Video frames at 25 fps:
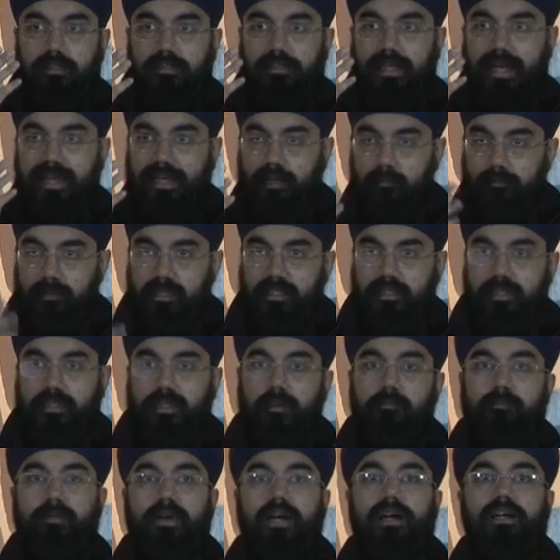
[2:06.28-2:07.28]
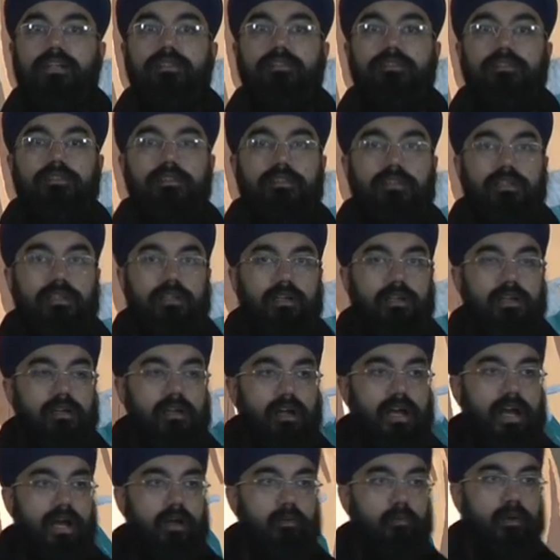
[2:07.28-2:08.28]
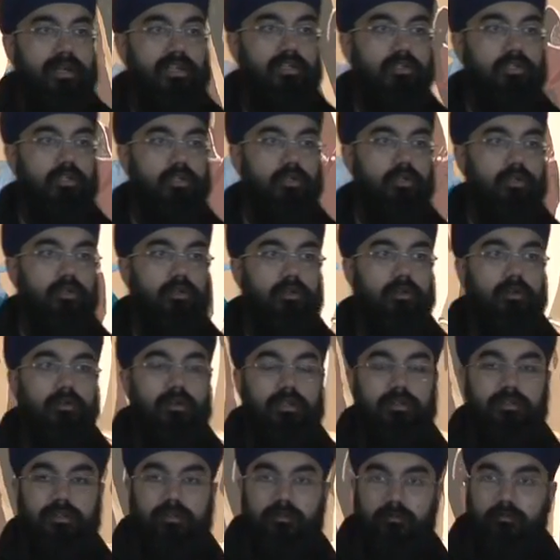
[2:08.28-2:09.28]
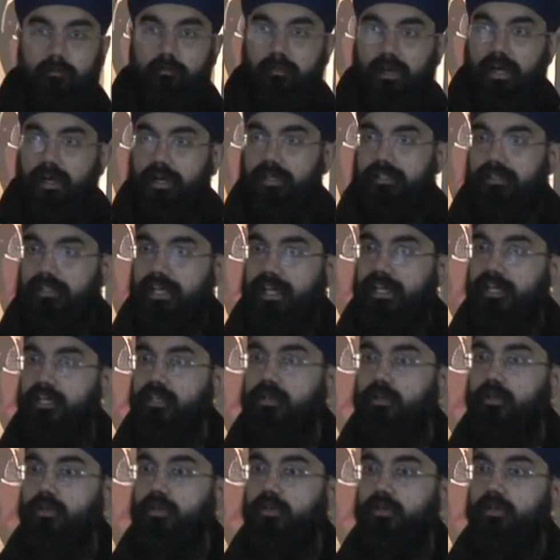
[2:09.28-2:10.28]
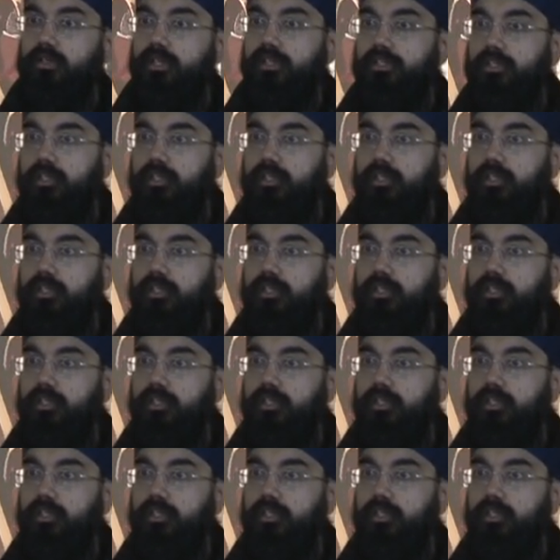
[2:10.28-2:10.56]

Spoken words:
Take a piece of kapra. And when you take your